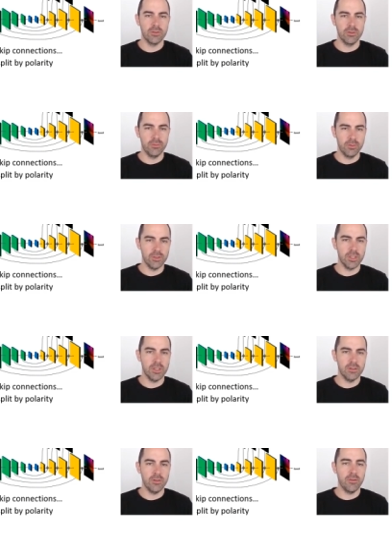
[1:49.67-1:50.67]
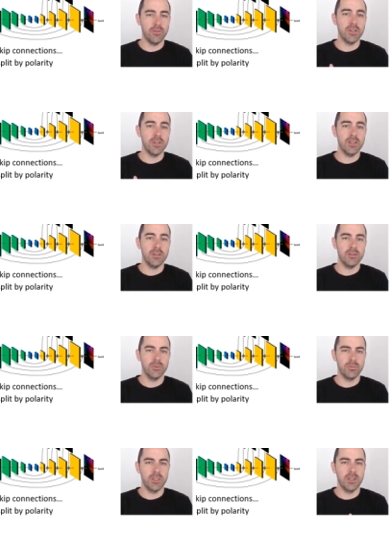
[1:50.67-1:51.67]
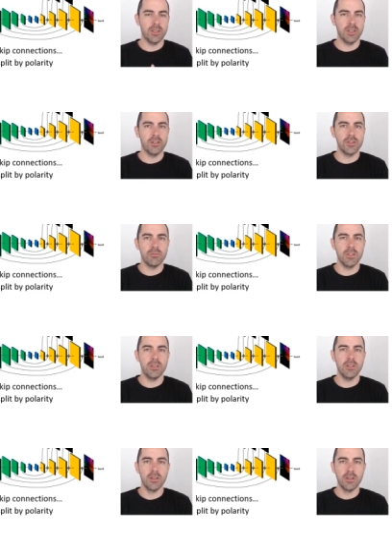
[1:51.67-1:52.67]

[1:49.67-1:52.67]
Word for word: So four channel, uh, three channel, it would be like RGB